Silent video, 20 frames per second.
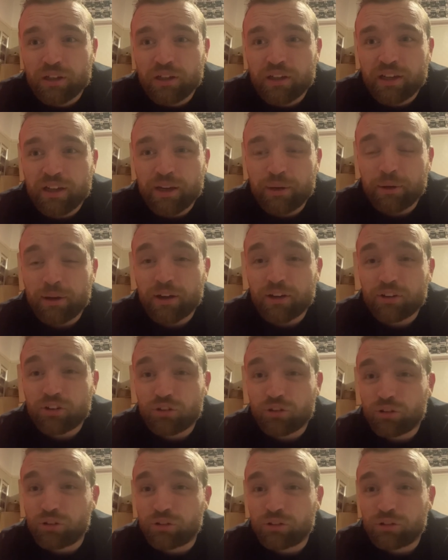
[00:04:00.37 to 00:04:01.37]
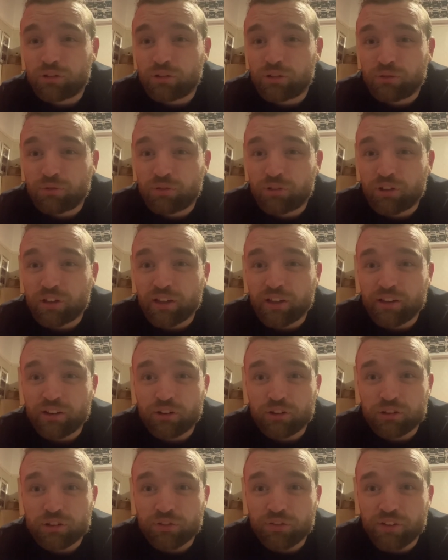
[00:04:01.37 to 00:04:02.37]
Ash Sutton certainly
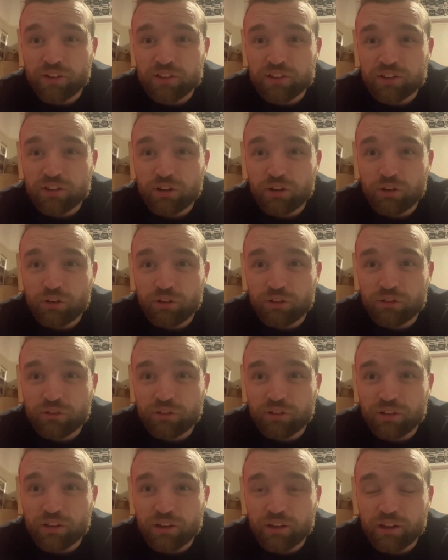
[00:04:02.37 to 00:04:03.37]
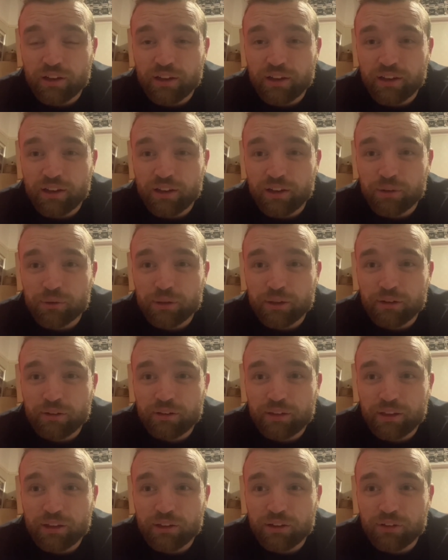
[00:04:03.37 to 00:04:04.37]
looks the fastest car out there, I
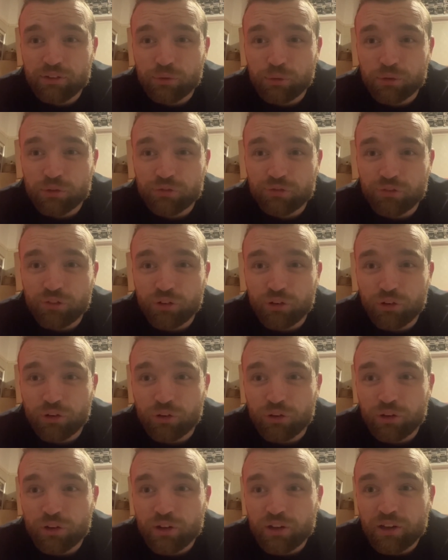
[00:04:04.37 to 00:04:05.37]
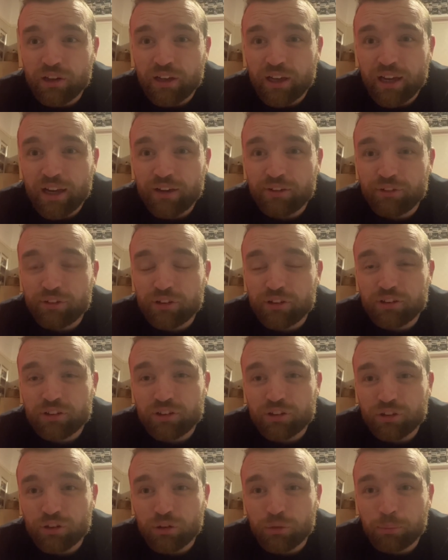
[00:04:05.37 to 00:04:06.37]
think, if it wasn't for errors
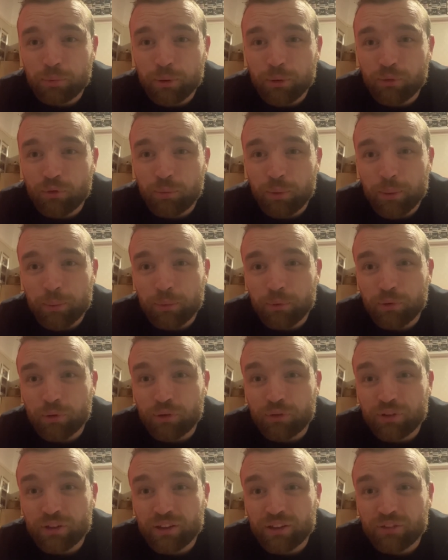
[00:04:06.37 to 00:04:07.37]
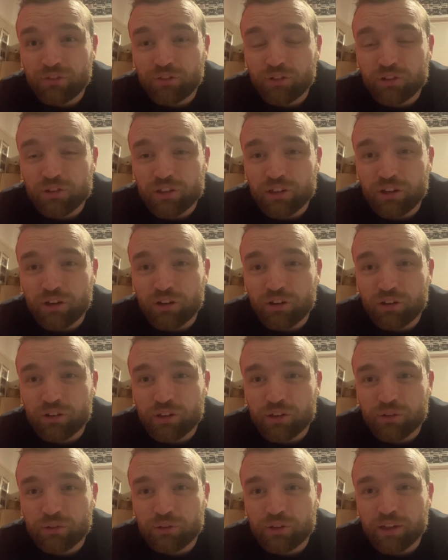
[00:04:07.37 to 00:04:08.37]
or other people. Obviously, unfortunately, got
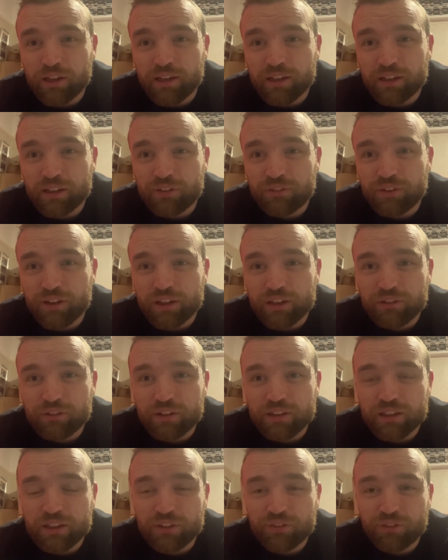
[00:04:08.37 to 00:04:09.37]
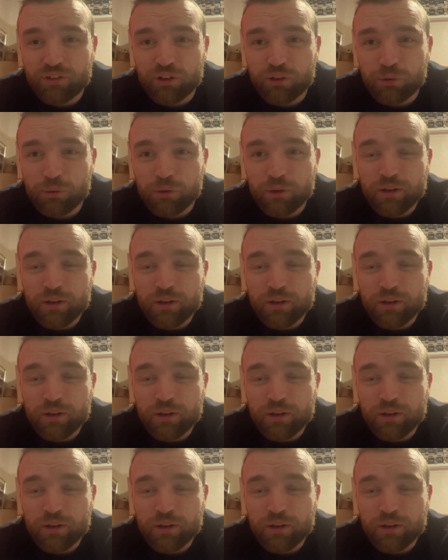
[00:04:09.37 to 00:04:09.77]
contact with Tech in the first race, had a few